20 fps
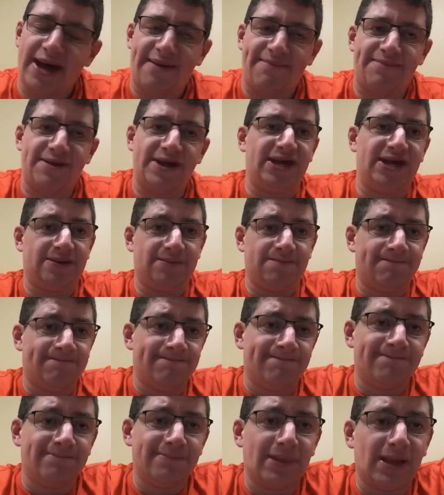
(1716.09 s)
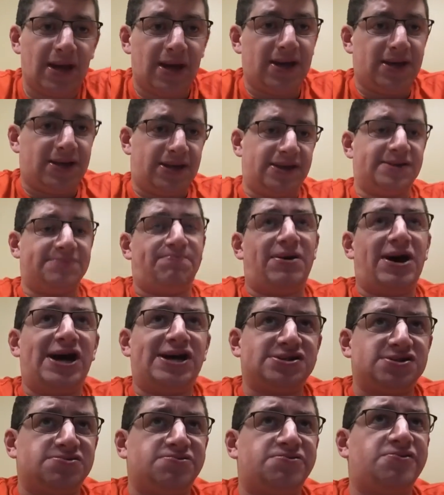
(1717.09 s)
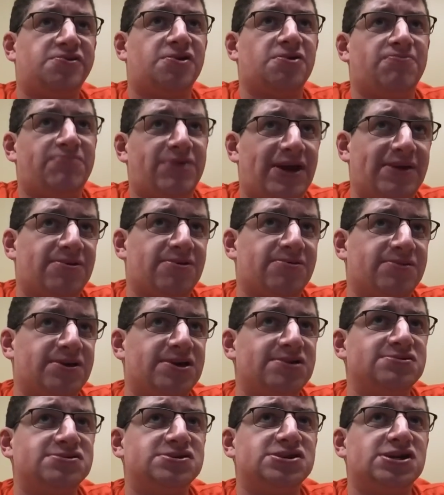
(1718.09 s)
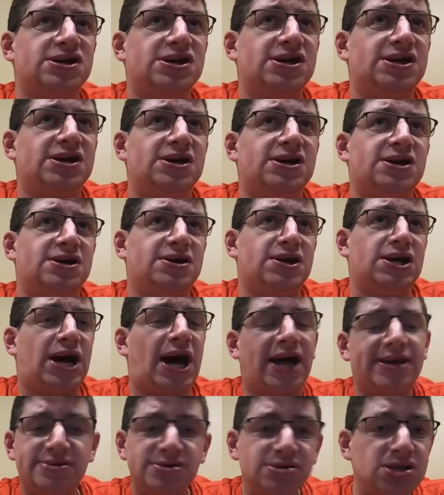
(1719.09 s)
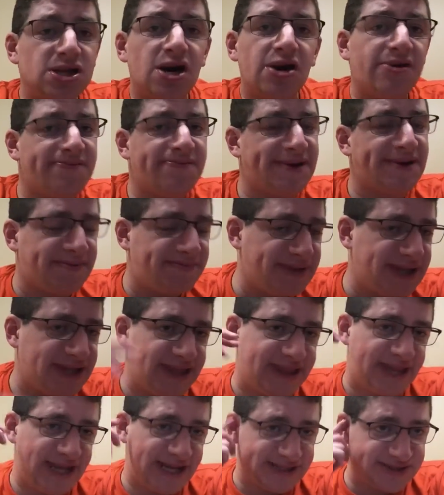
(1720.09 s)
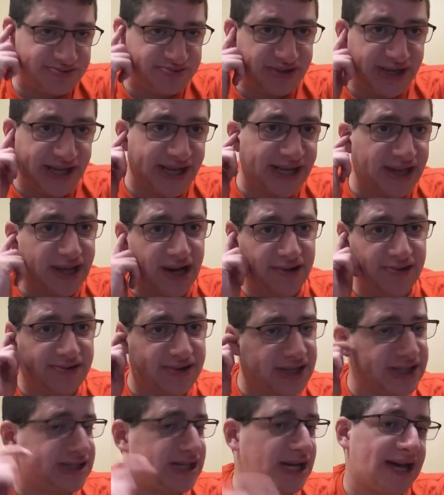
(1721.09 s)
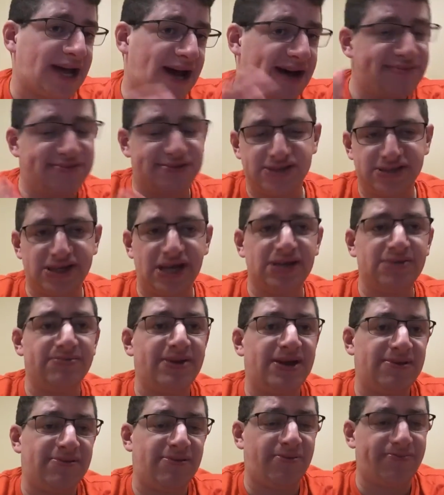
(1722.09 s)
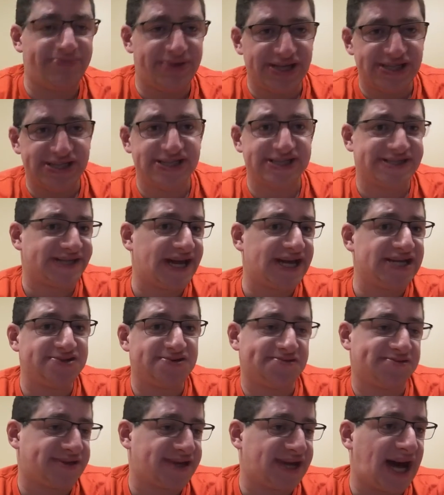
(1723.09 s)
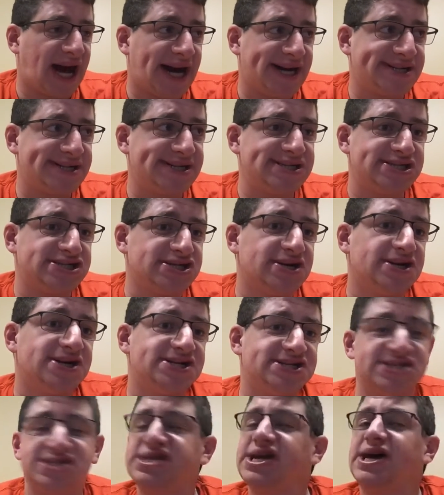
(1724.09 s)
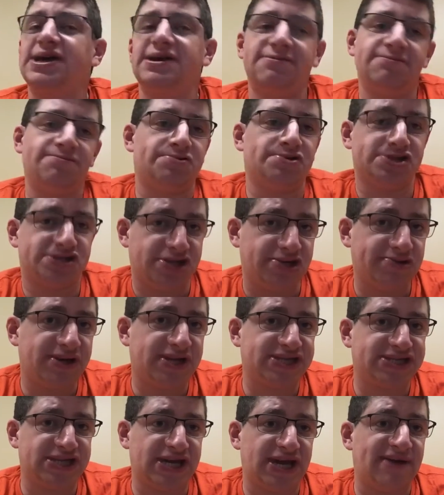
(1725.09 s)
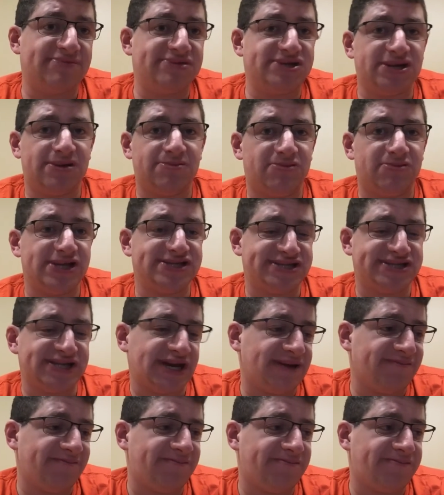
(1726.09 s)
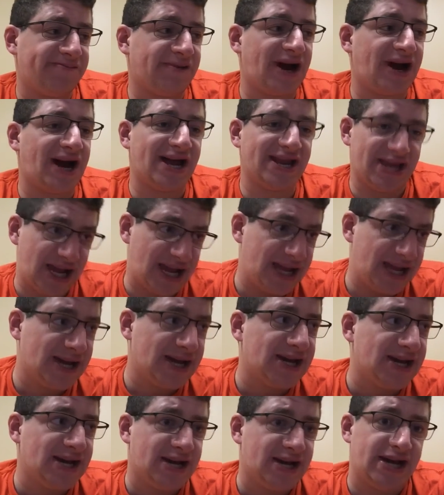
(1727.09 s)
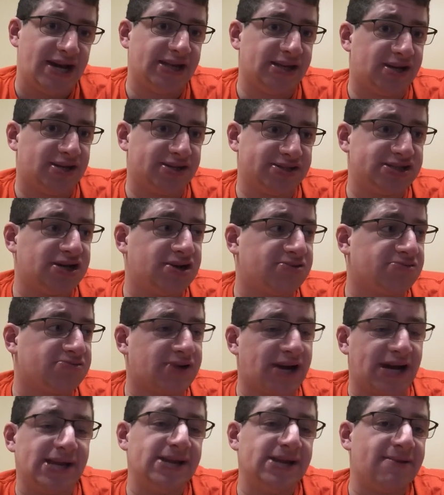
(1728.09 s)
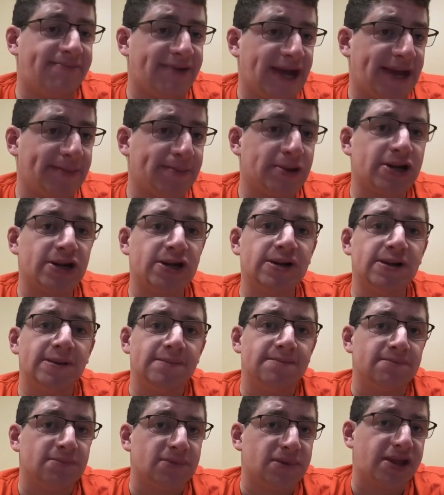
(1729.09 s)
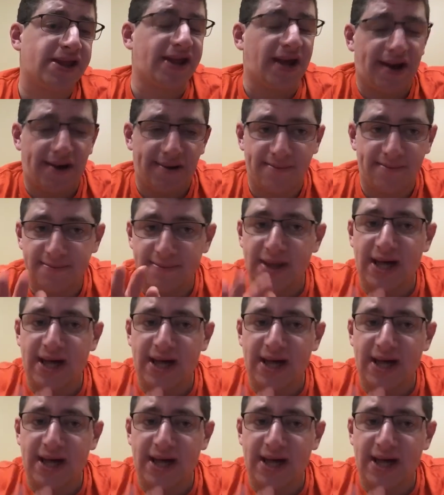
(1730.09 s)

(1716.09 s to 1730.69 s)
the past 4 pay-per-views. I don't know if it'll be this week, though, because I have a little bit of a busy schedule with college, studying for 2 exams on Wednesday and Friday, and also writing a paper. So, I'll see what I can do.